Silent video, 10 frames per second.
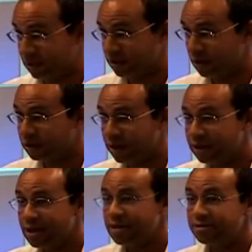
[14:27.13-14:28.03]
Okay,
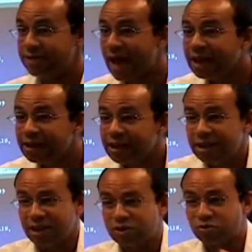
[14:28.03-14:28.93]
that
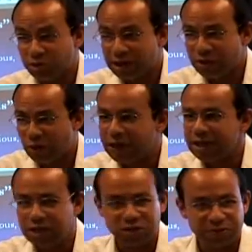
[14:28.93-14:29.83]
is really what
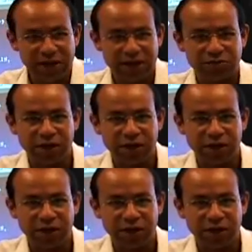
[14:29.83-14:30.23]
Egypt is,